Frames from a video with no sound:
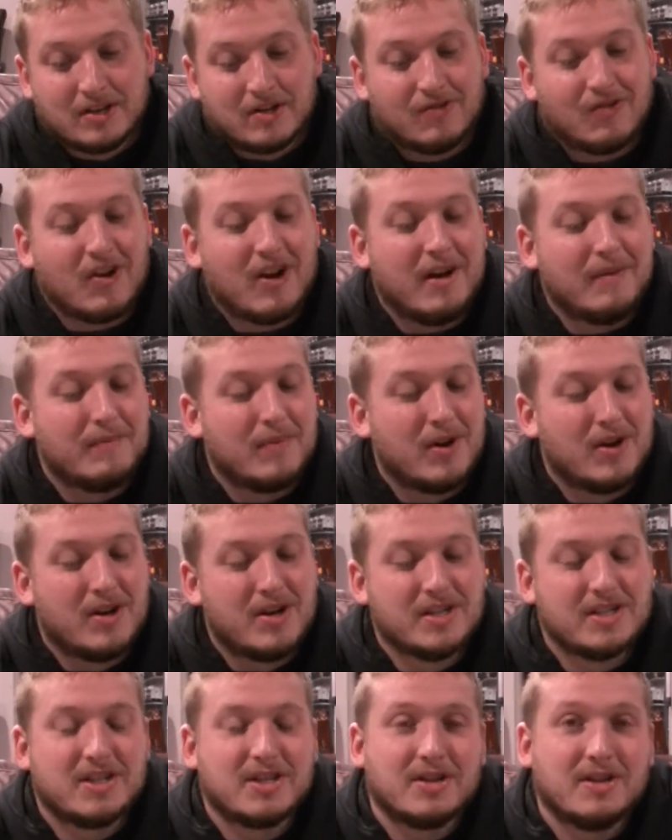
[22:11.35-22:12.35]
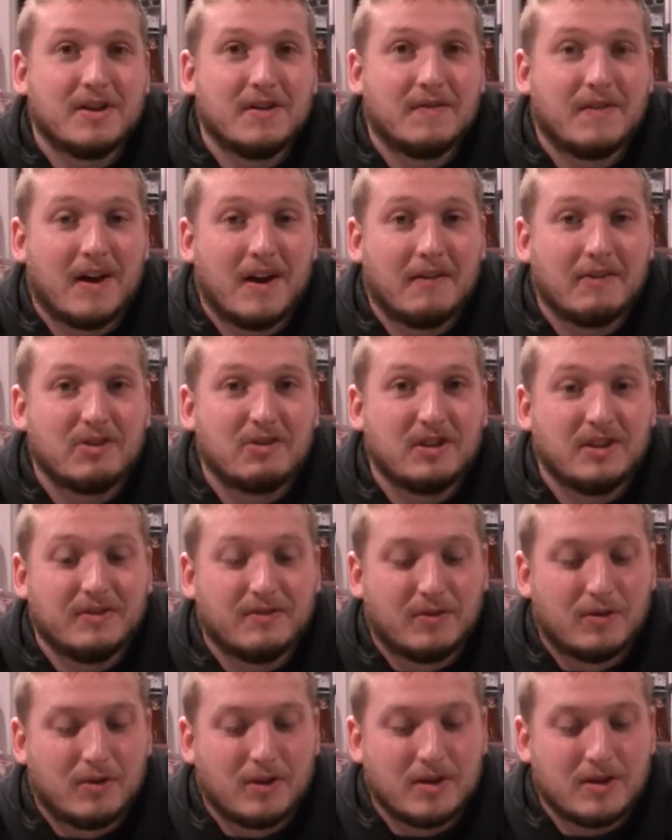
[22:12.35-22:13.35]
Ground balls,
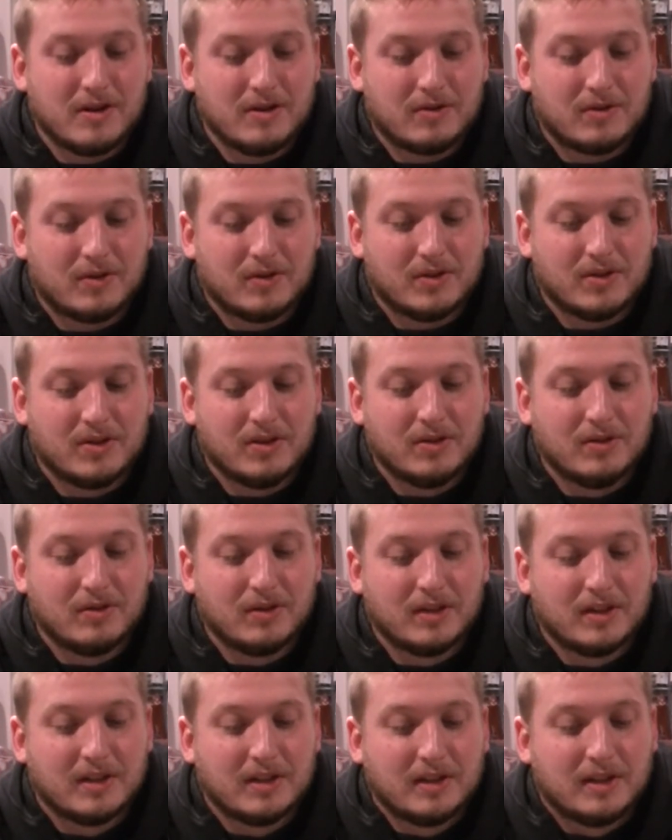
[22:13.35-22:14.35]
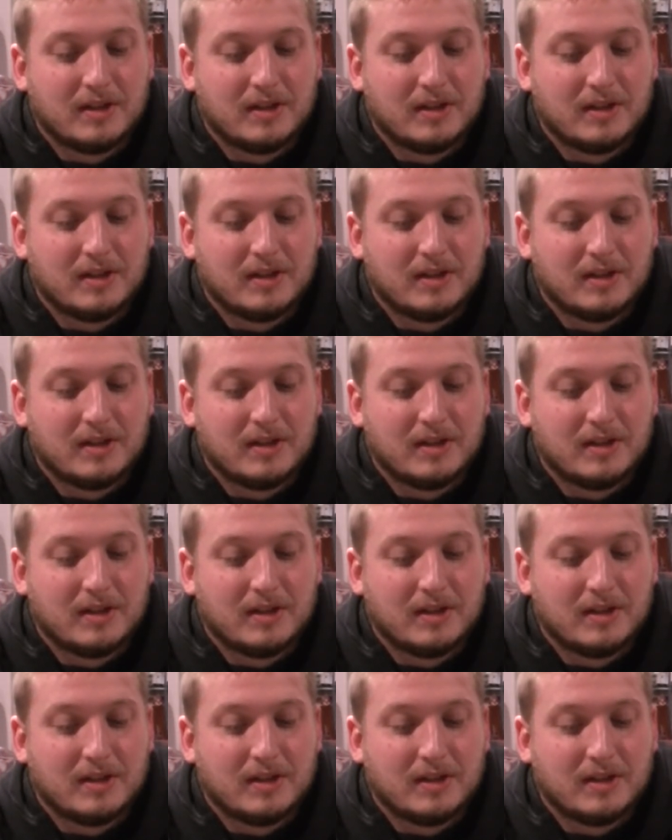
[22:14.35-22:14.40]
35-24 towards Duke.